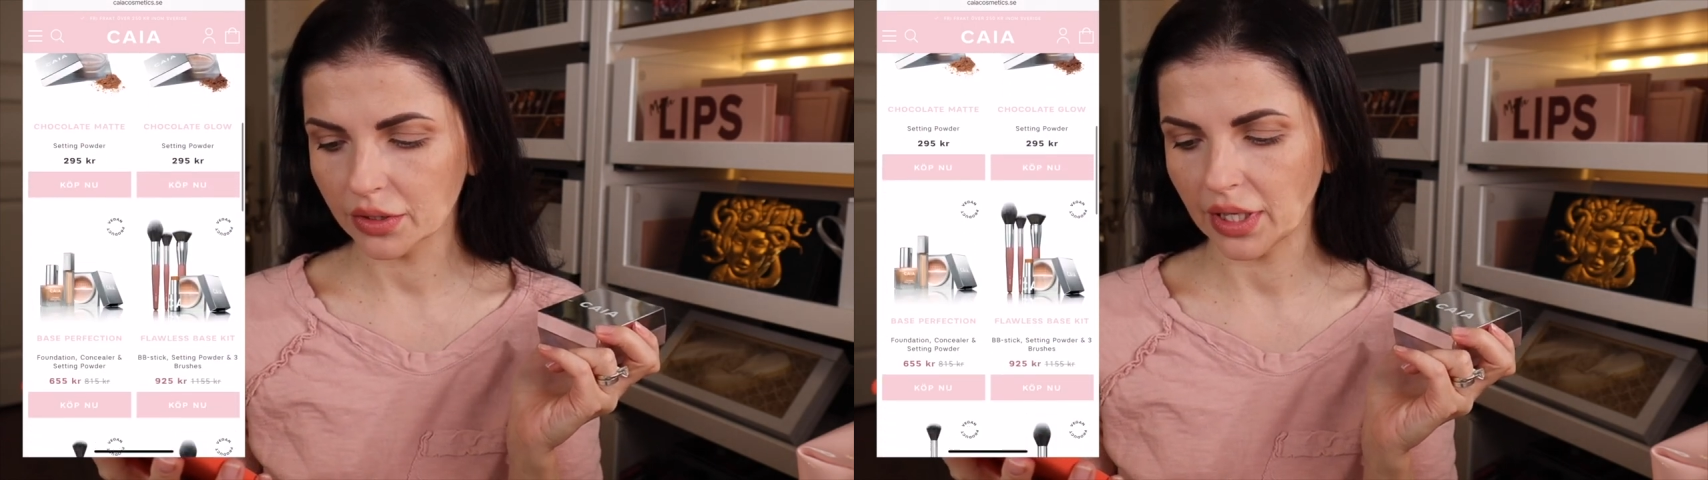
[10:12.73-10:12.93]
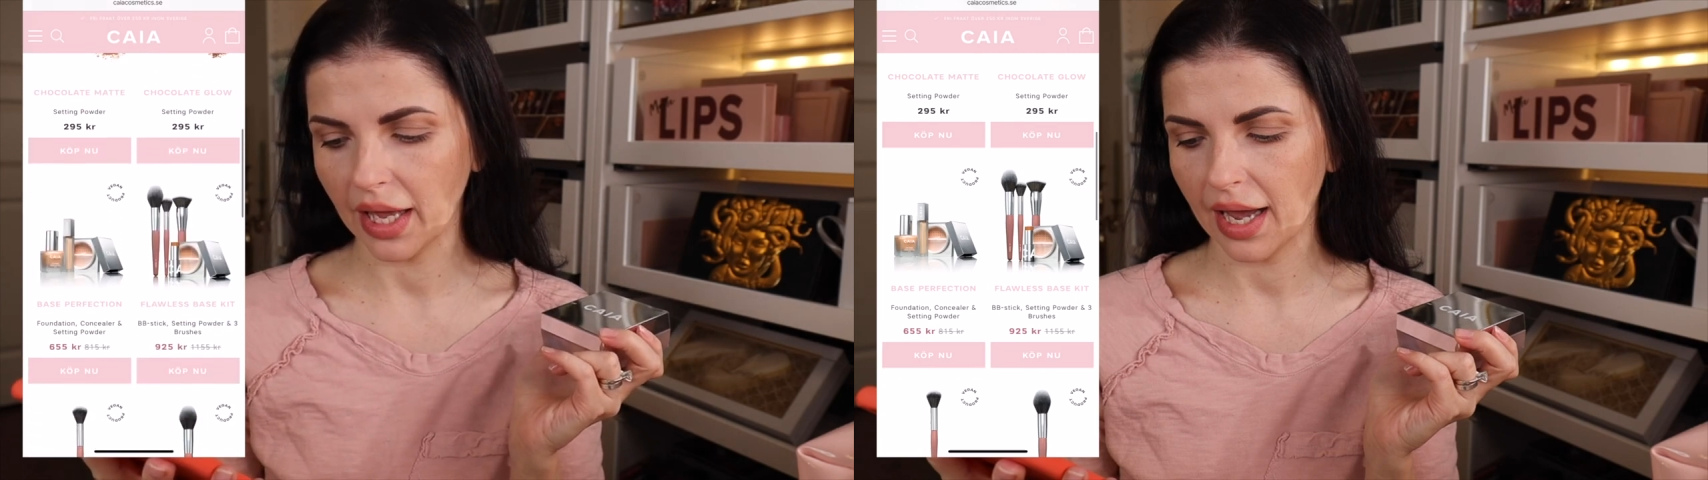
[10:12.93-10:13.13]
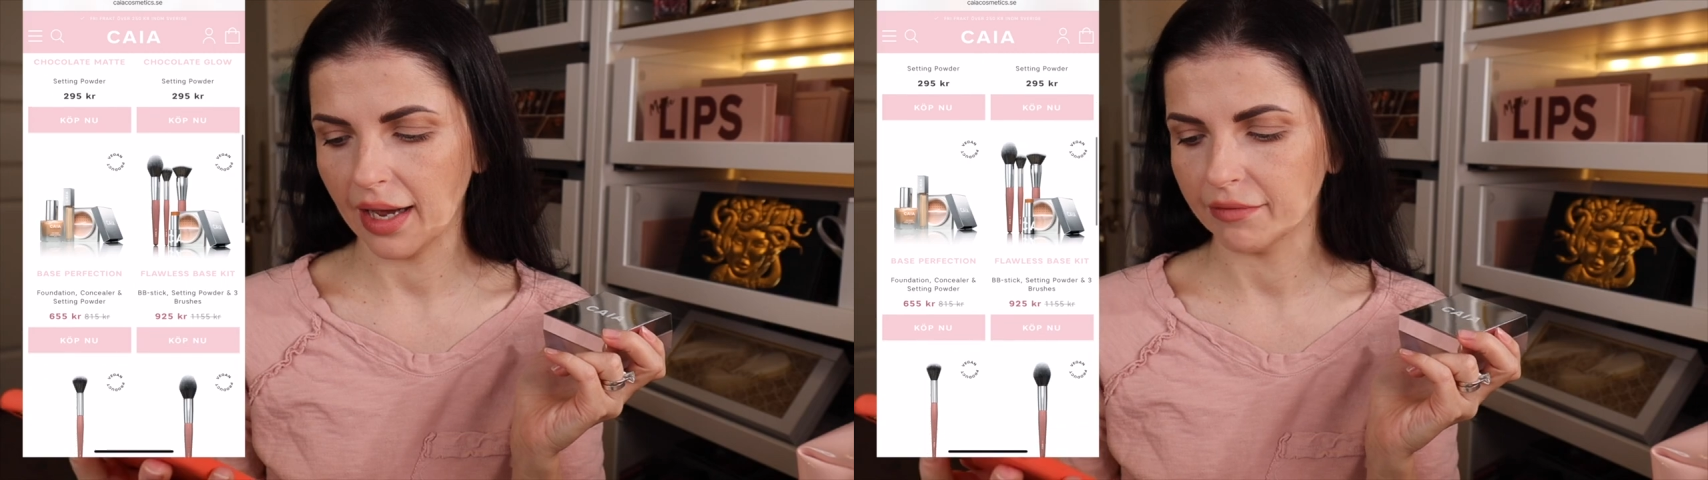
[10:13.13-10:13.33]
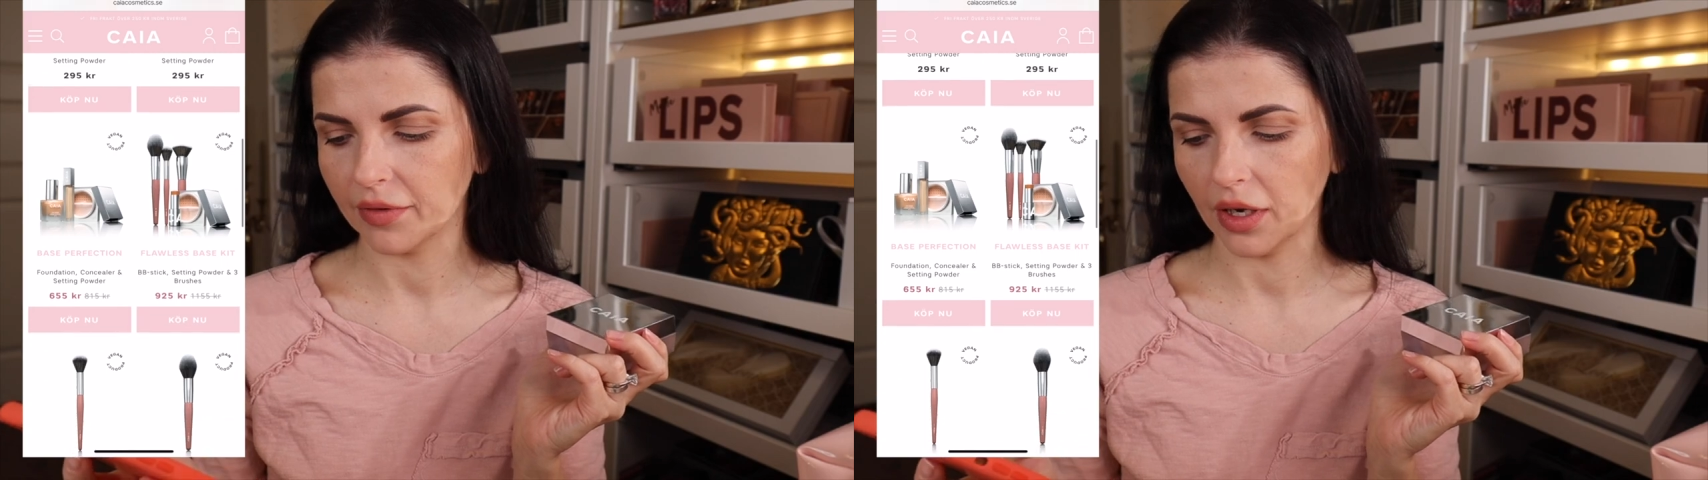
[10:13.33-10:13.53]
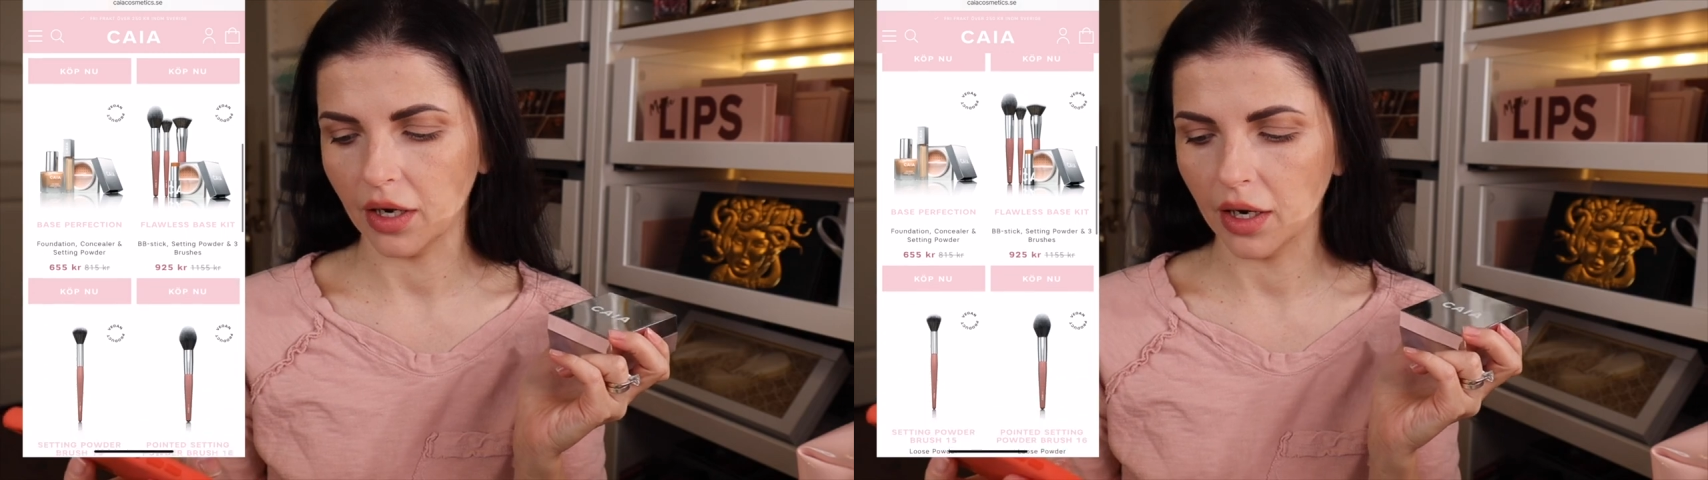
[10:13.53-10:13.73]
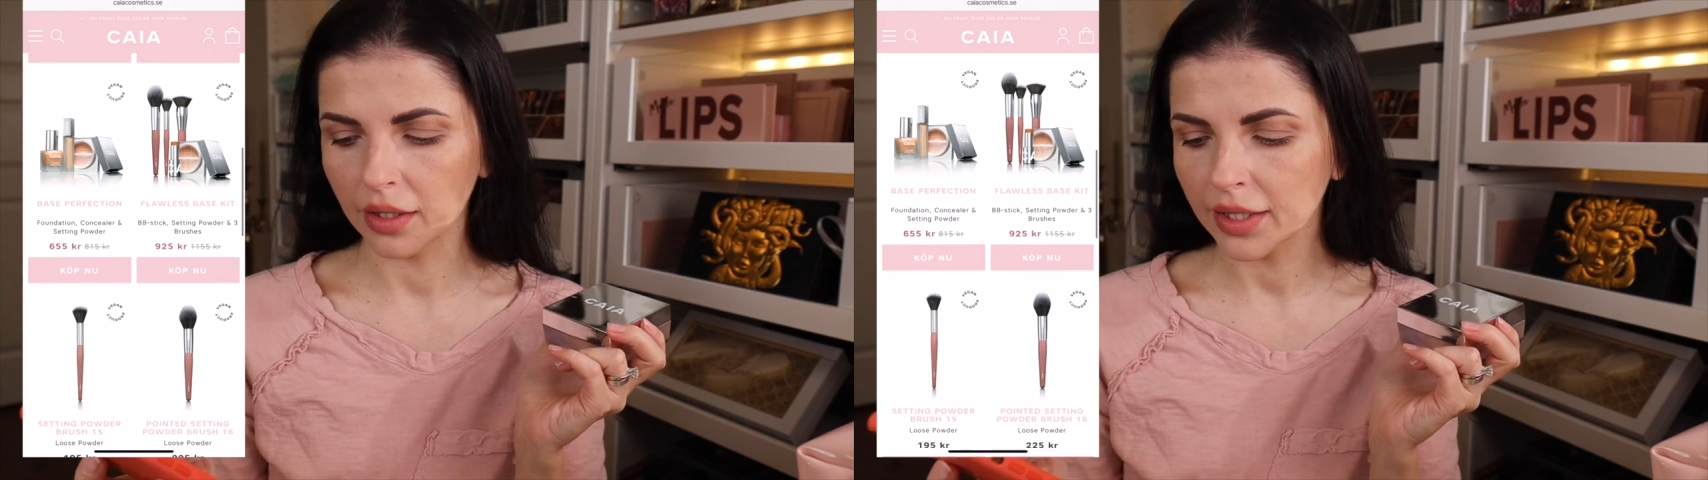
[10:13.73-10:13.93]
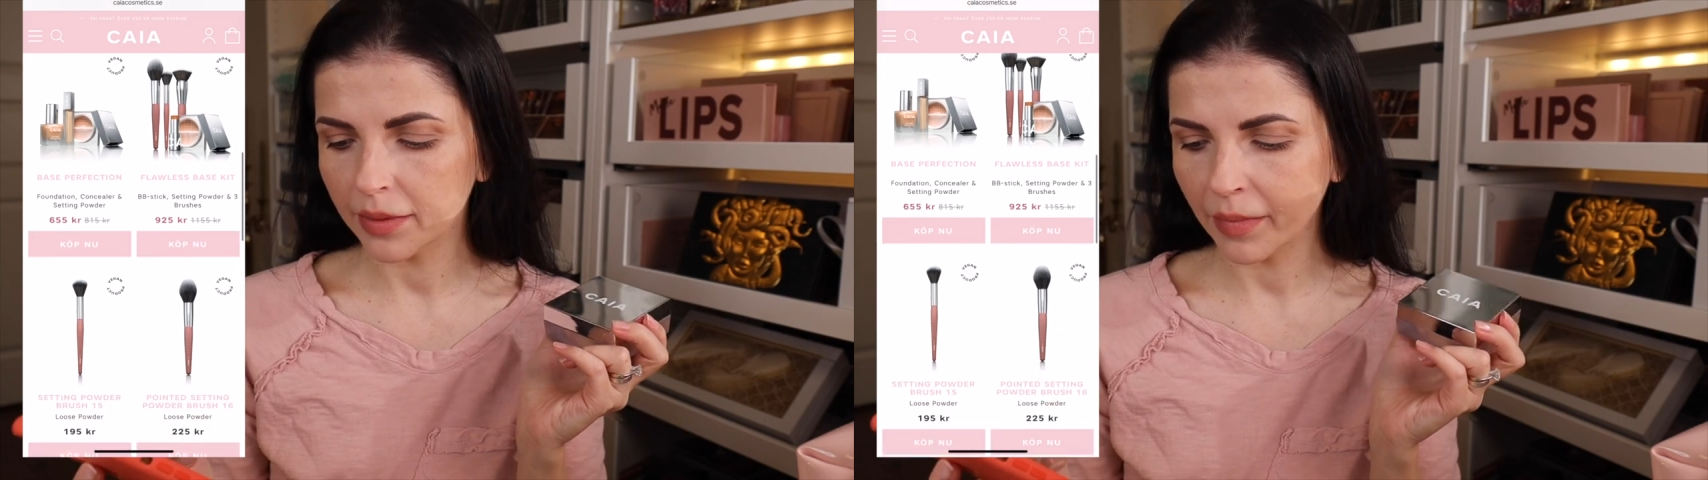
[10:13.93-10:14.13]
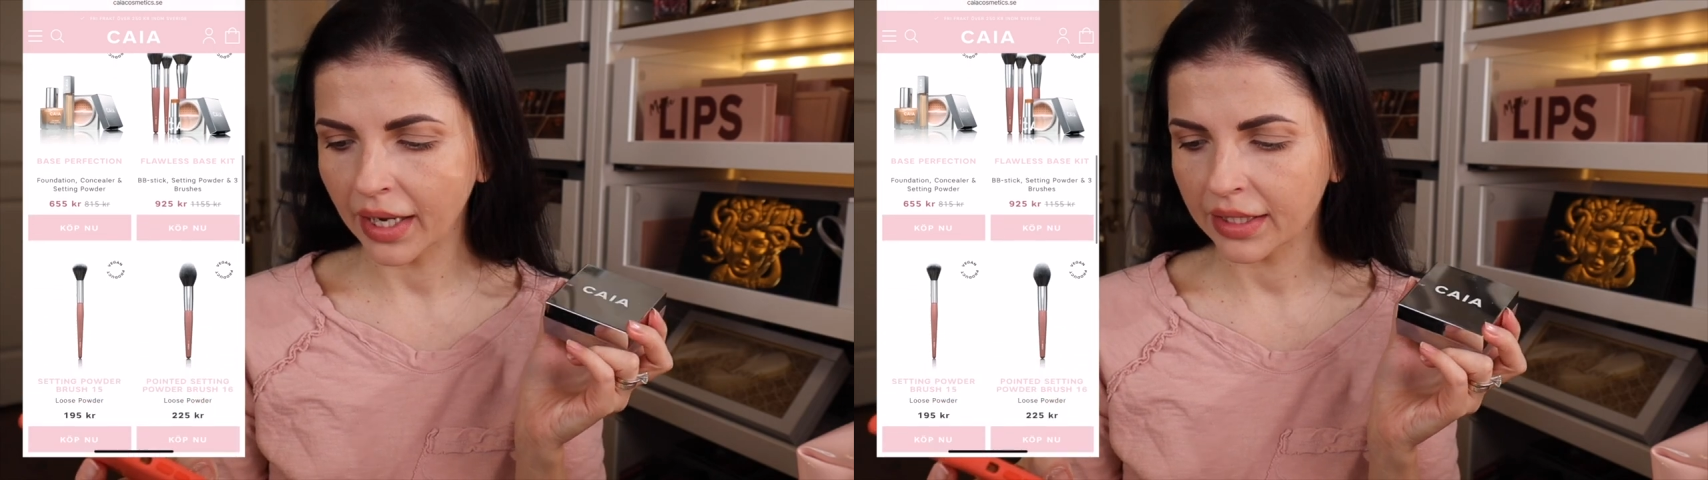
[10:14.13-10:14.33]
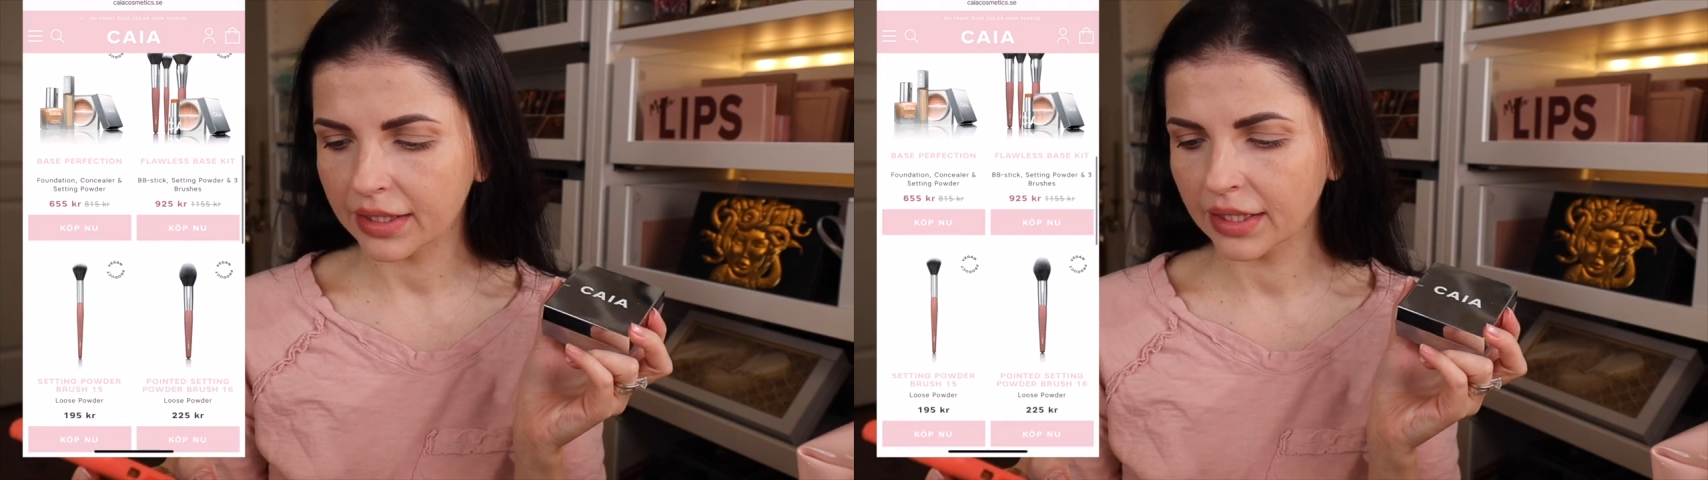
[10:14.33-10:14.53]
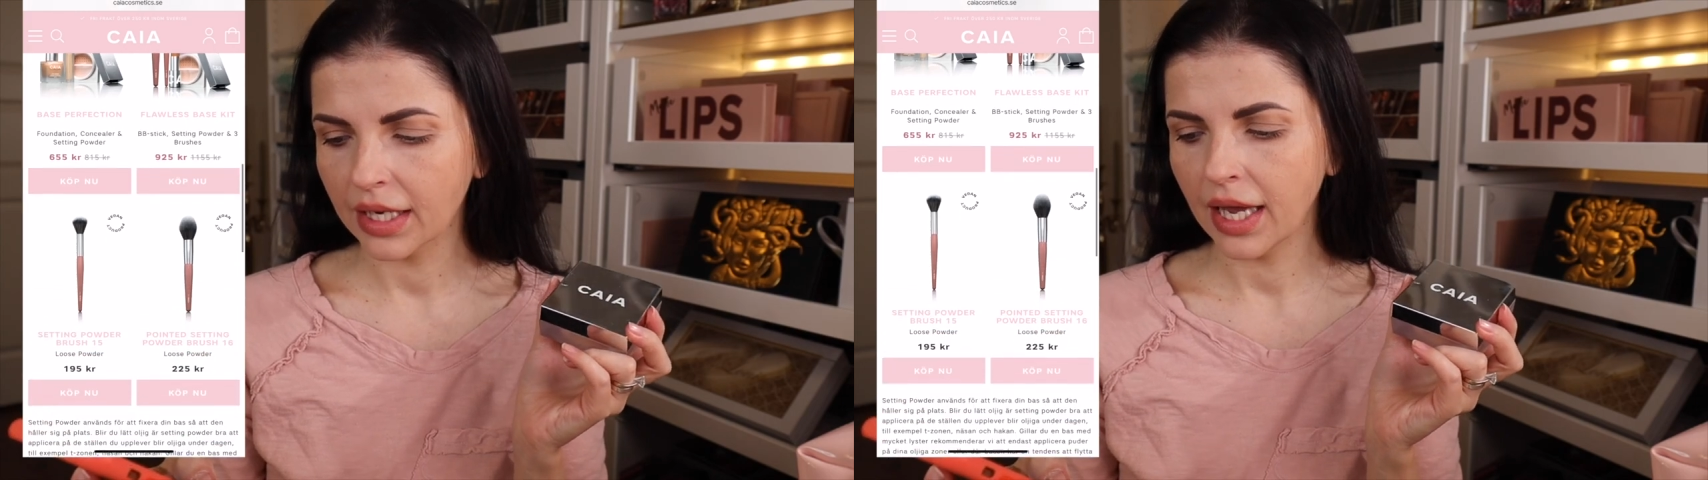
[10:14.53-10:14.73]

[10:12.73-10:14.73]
they have honey matte,